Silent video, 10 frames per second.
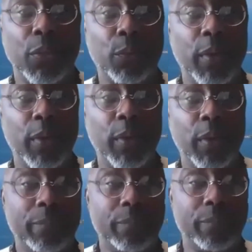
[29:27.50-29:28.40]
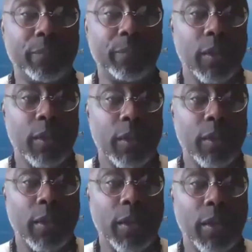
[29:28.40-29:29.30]
3,
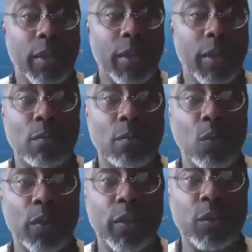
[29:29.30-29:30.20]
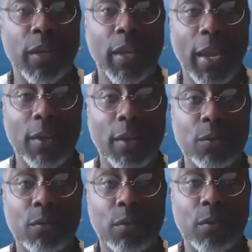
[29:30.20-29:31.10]
not taking on more than you can
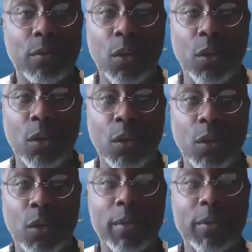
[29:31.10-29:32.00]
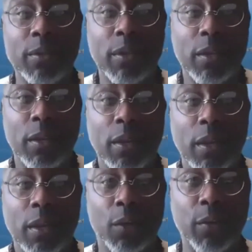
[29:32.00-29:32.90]
handle, knowing your limits,
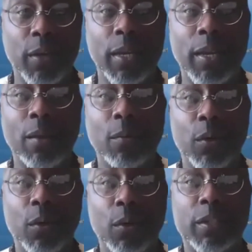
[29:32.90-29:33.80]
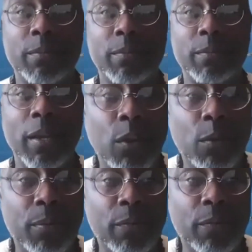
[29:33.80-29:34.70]
and creating network systems that
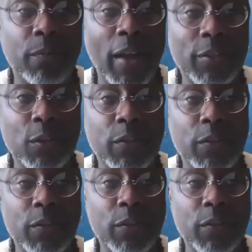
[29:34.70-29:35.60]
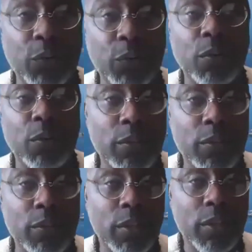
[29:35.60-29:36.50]
will provide services for your students,